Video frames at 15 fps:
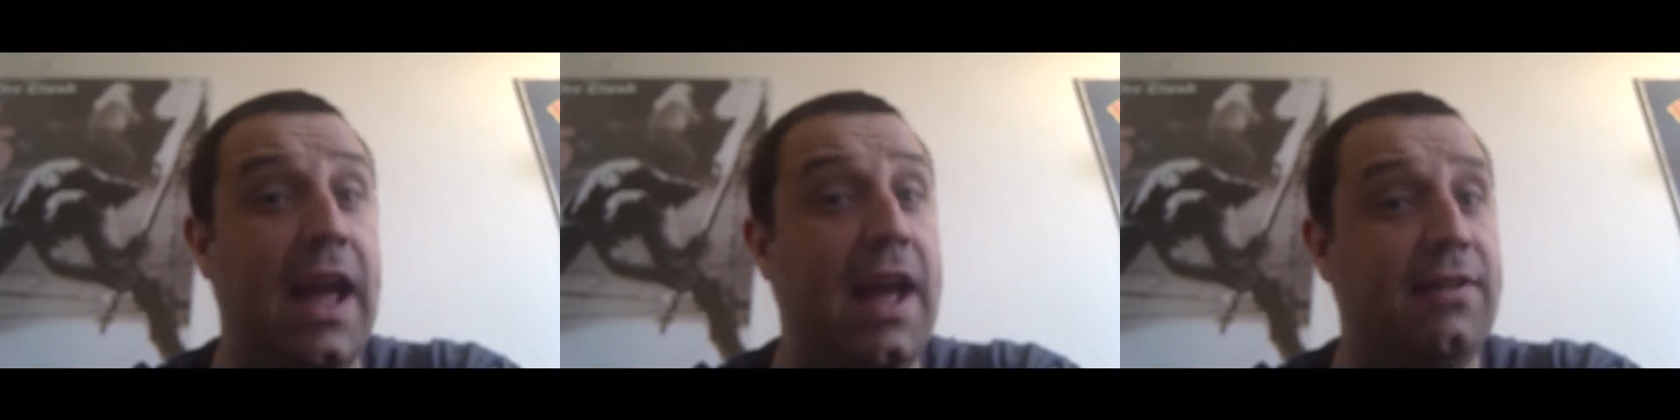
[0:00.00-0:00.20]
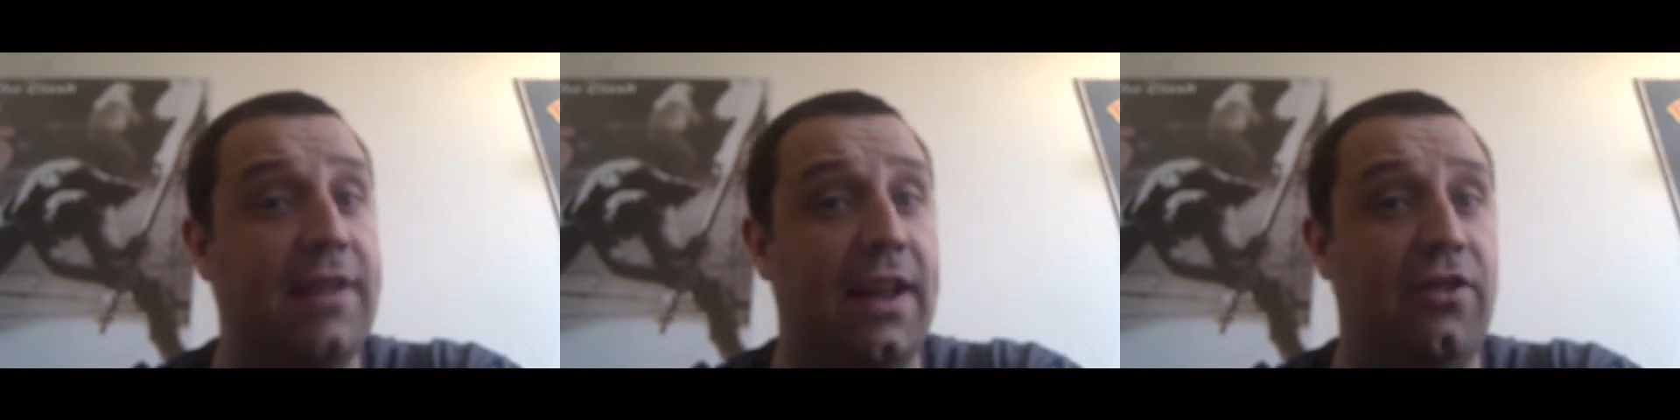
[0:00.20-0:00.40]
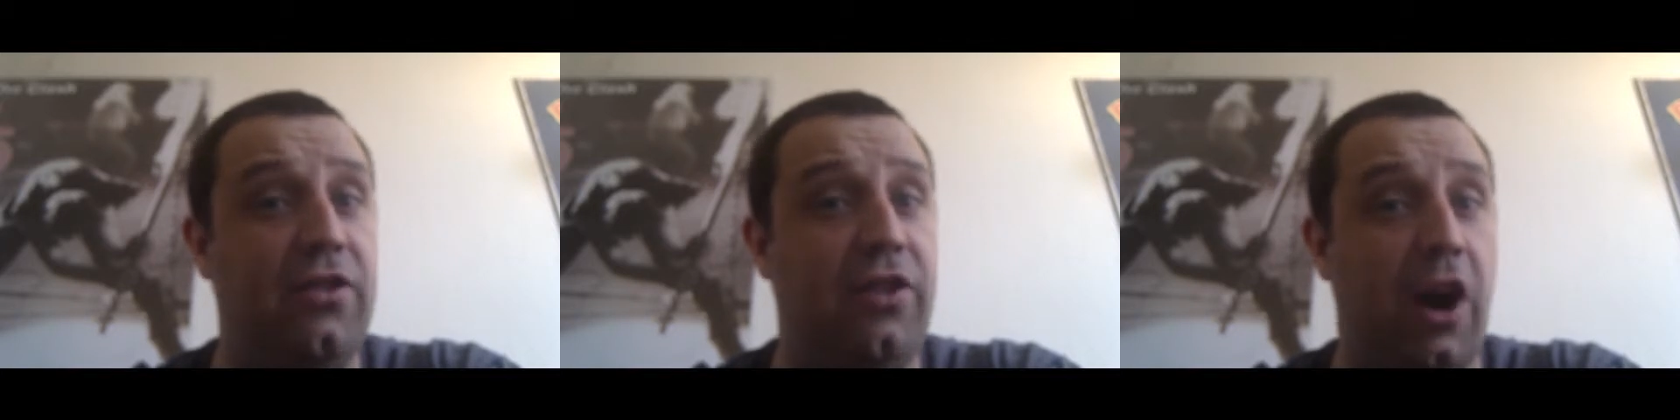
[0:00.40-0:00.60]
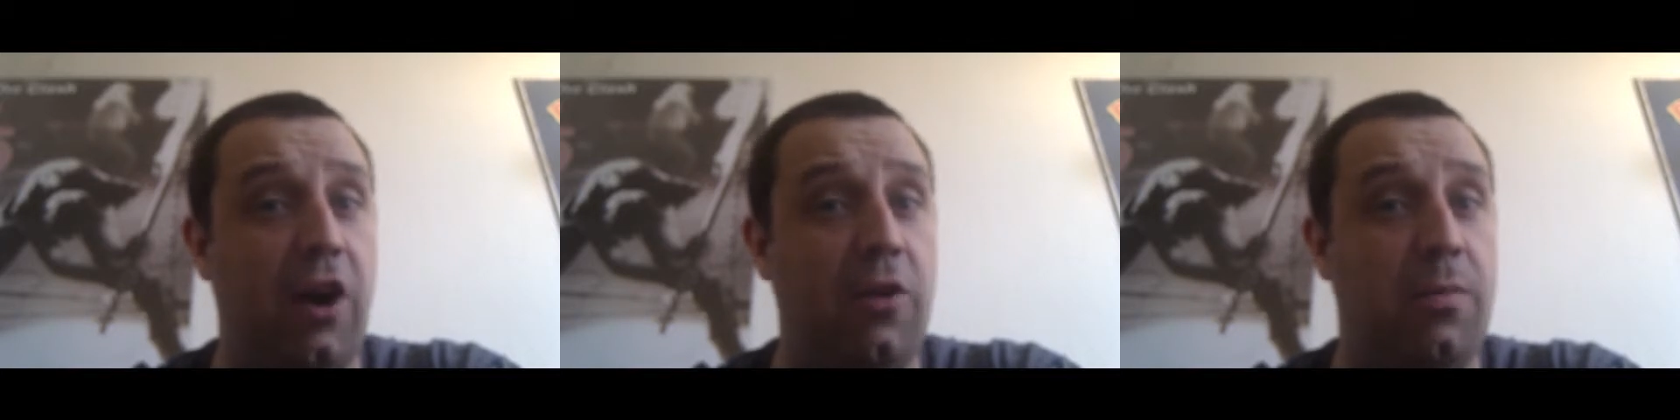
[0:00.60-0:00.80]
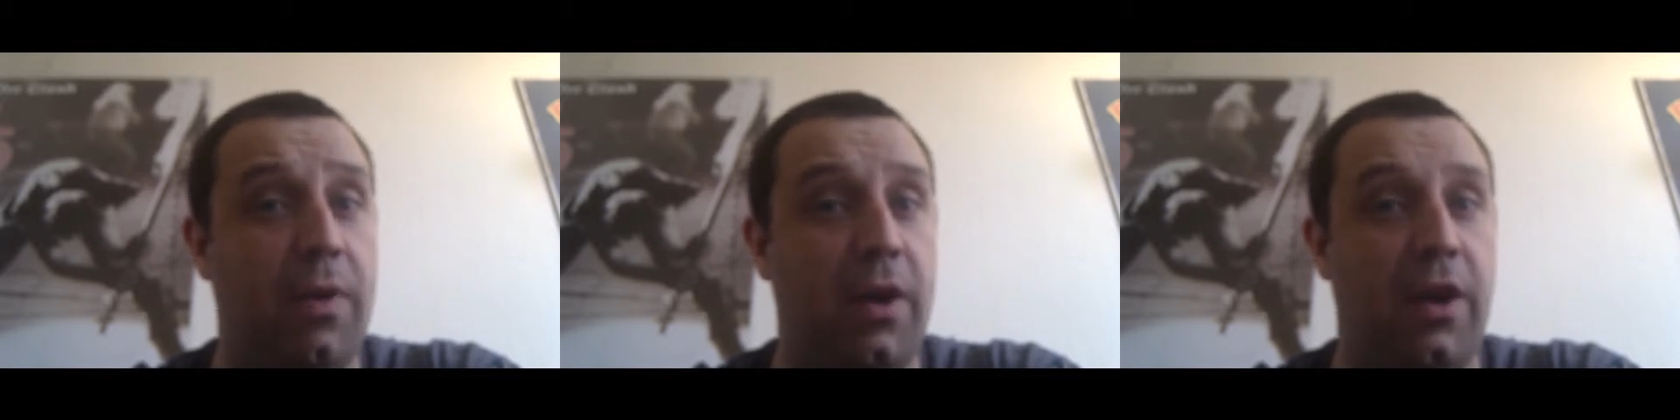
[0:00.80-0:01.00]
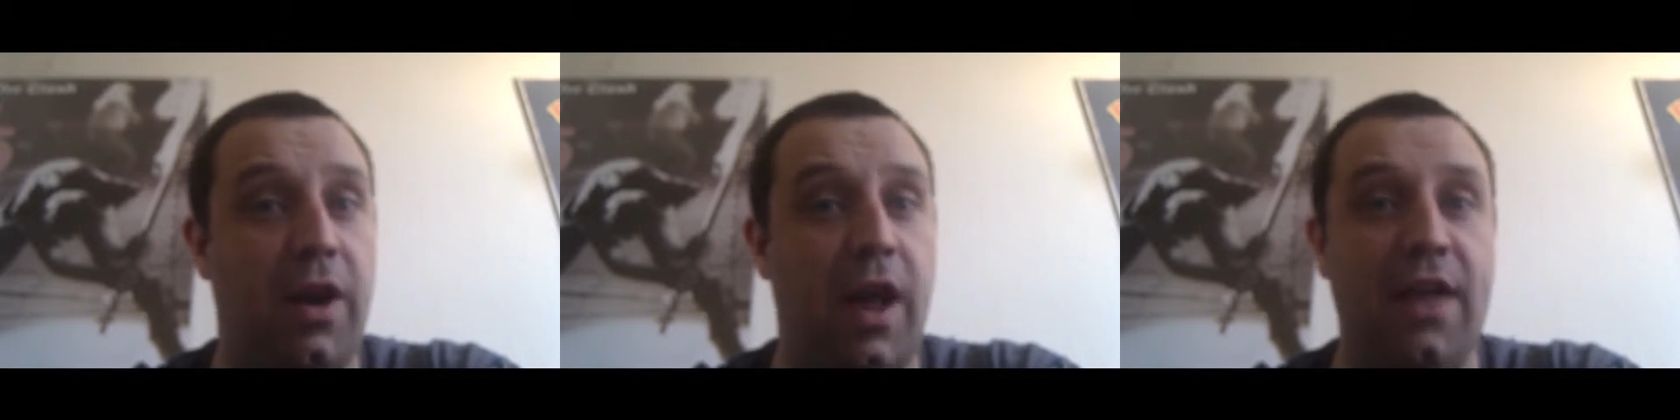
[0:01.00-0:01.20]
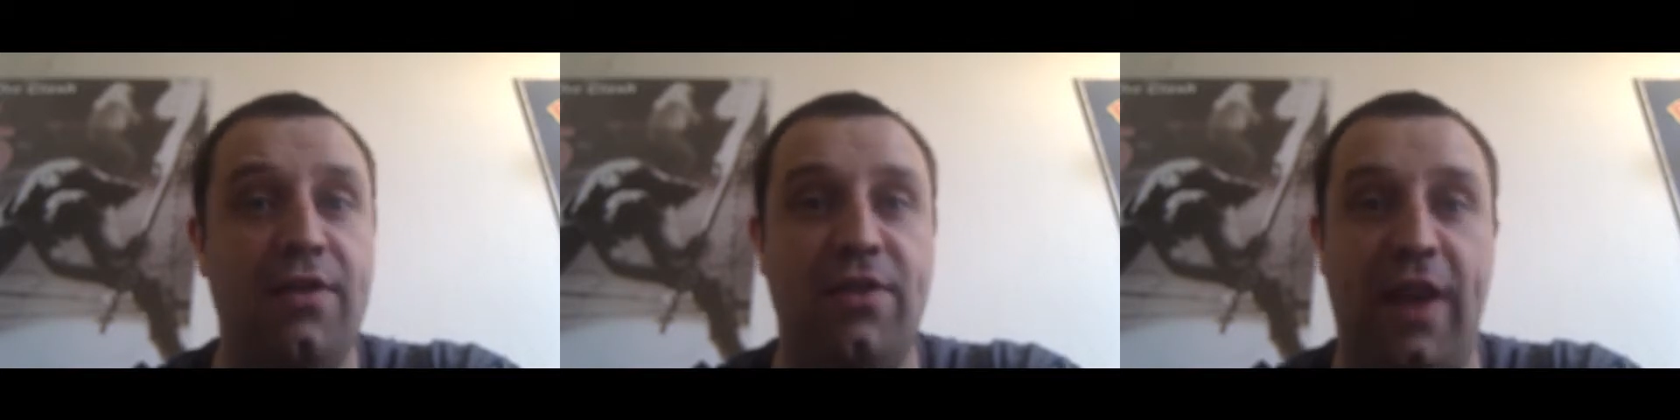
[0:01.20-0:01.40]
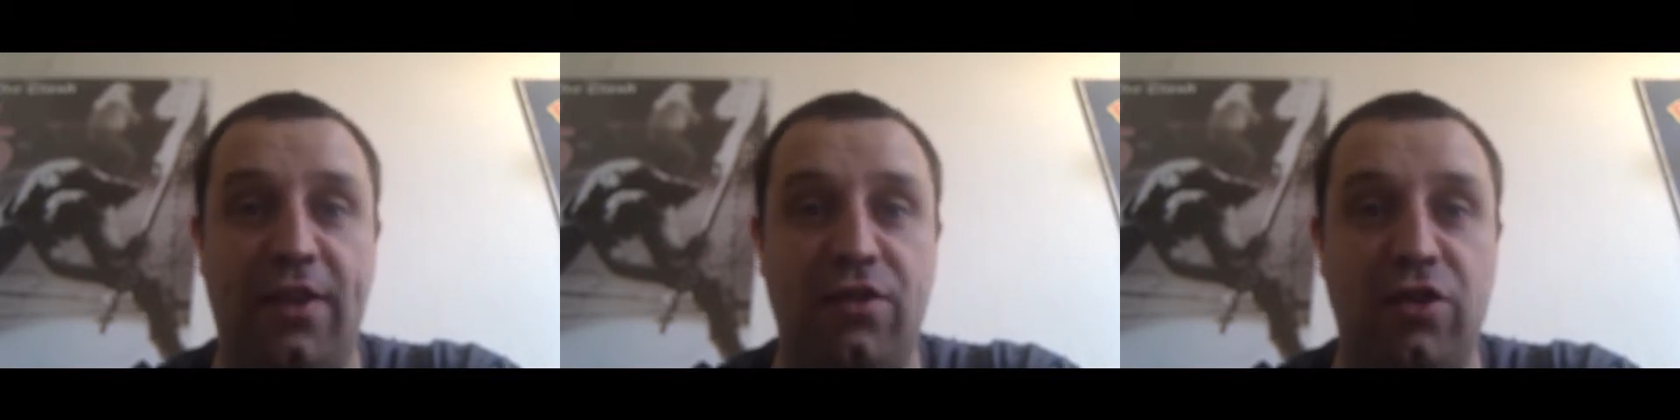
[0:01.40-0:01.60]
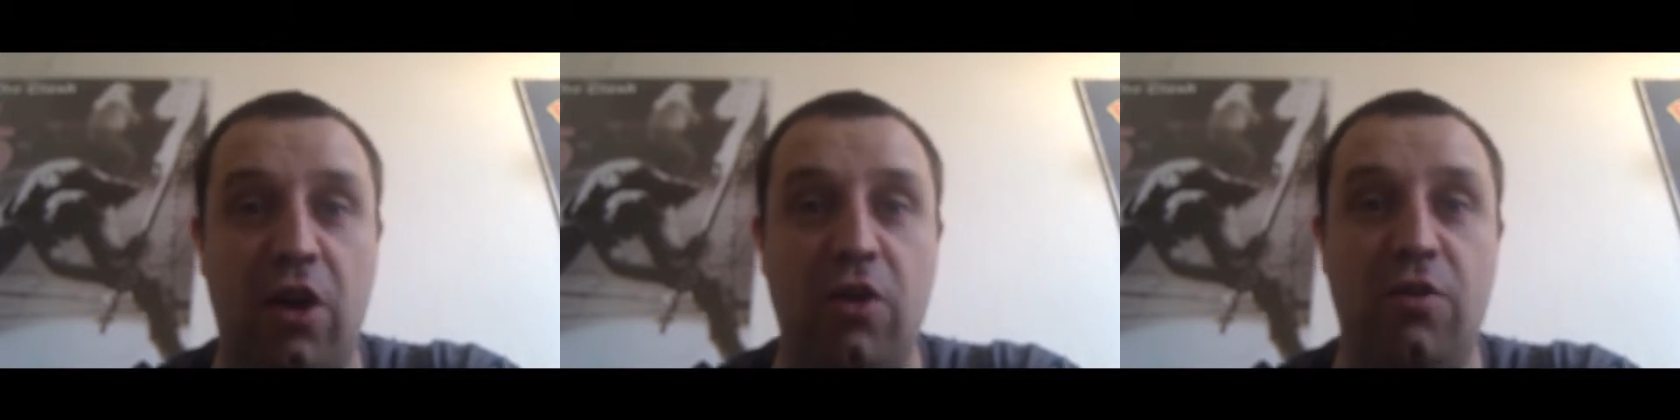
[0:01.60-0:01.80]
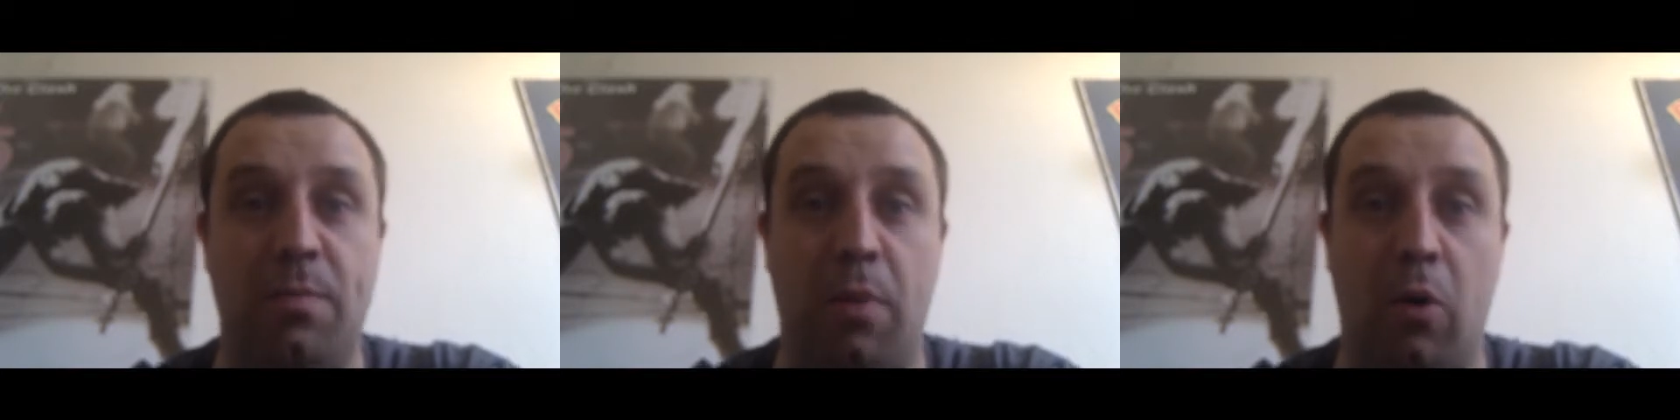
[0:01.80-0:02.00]
tends to open
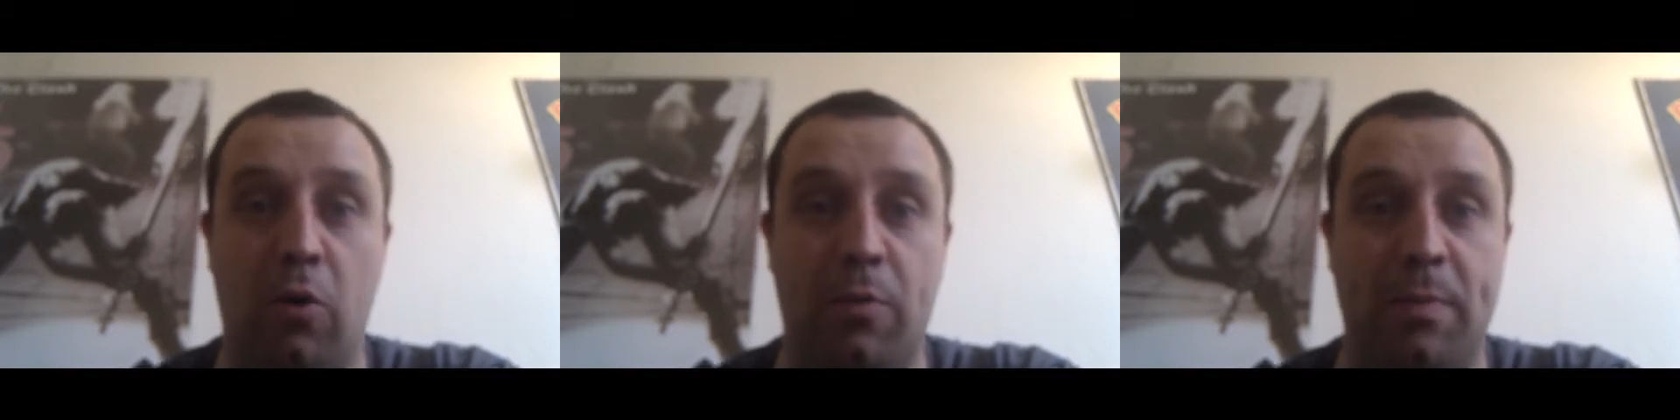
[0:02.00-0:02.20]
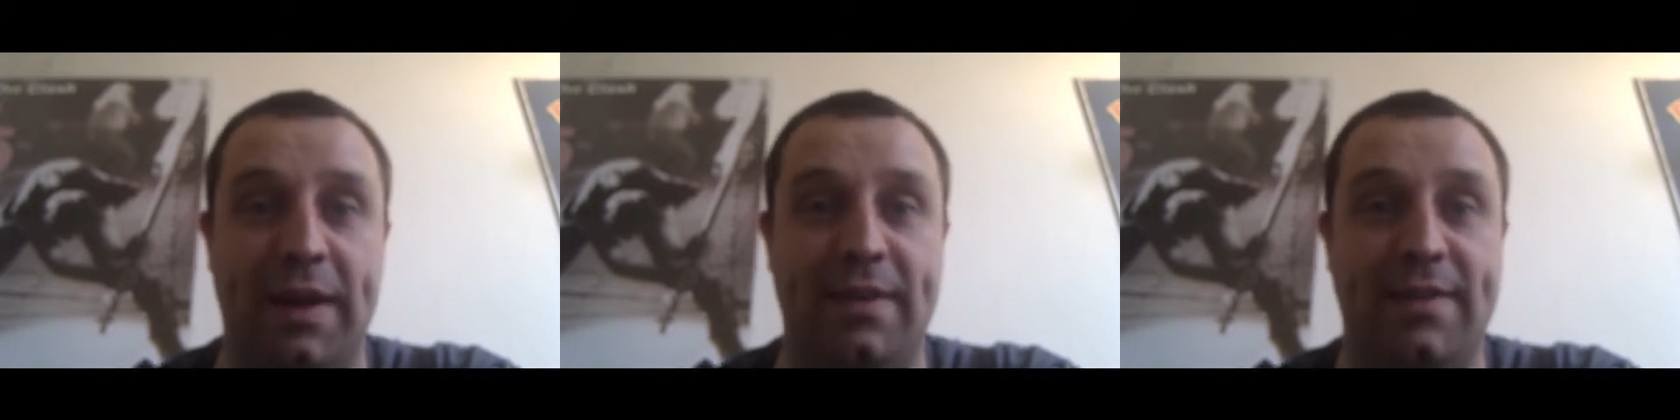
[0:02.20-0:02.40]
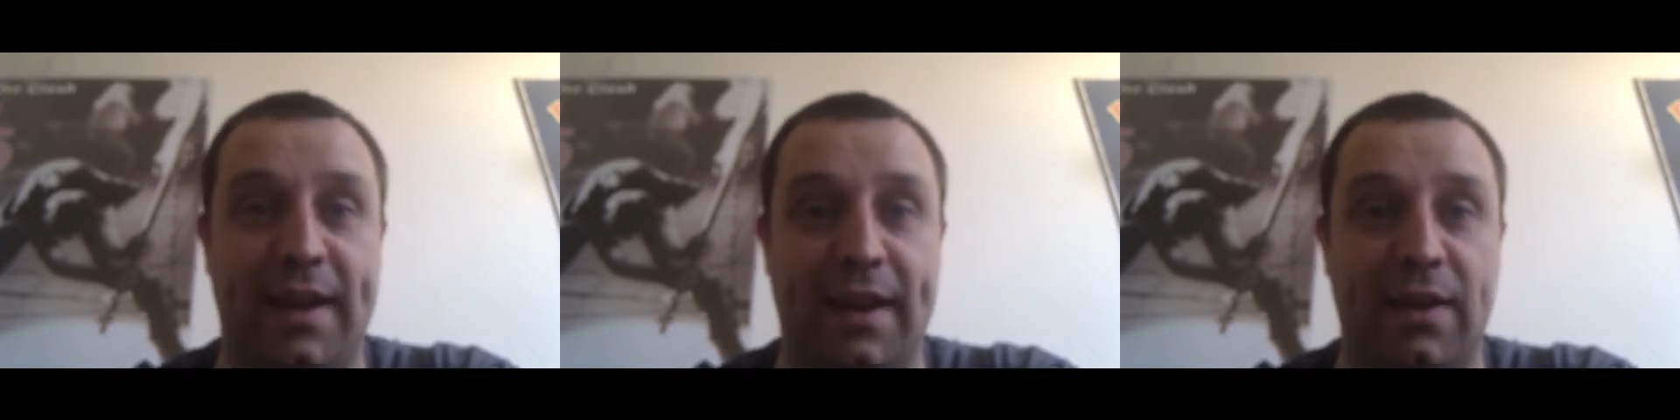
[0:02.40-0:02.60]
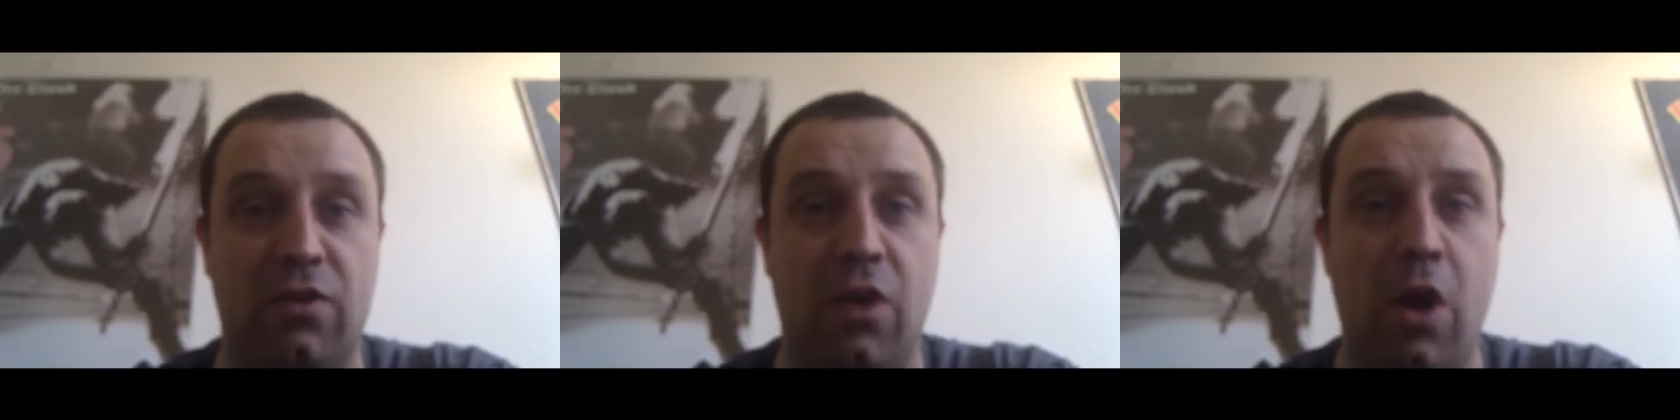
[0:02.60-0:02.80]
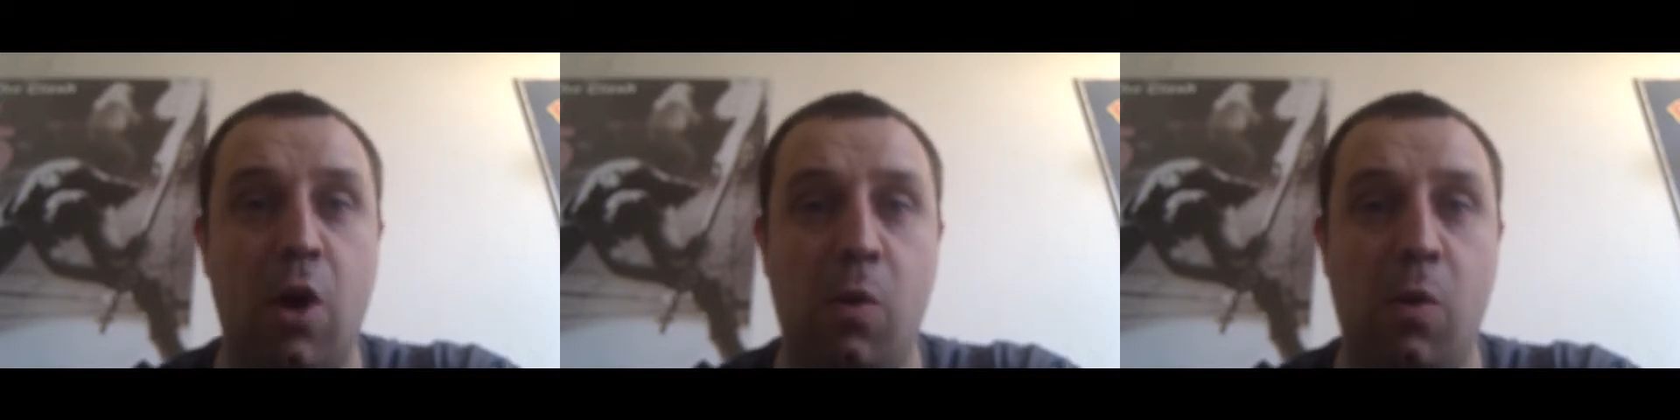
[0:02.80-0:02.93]
Tesco's board meetings